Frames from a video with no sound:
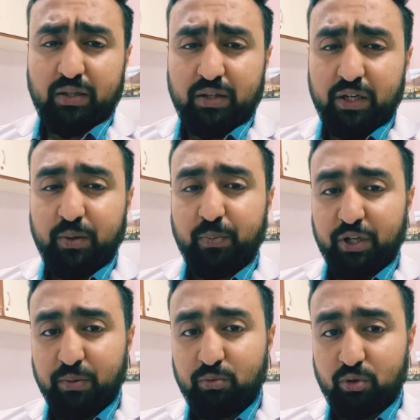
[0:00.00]
3
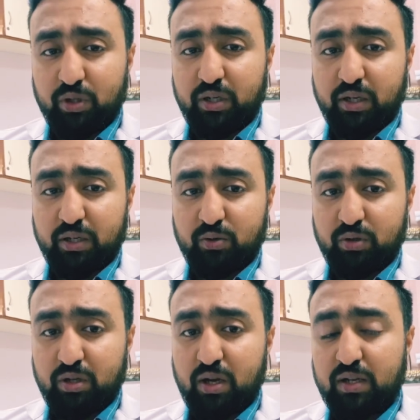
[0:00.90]
PM so that I
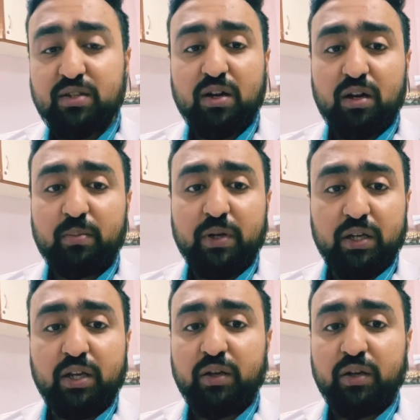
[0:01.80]
could start my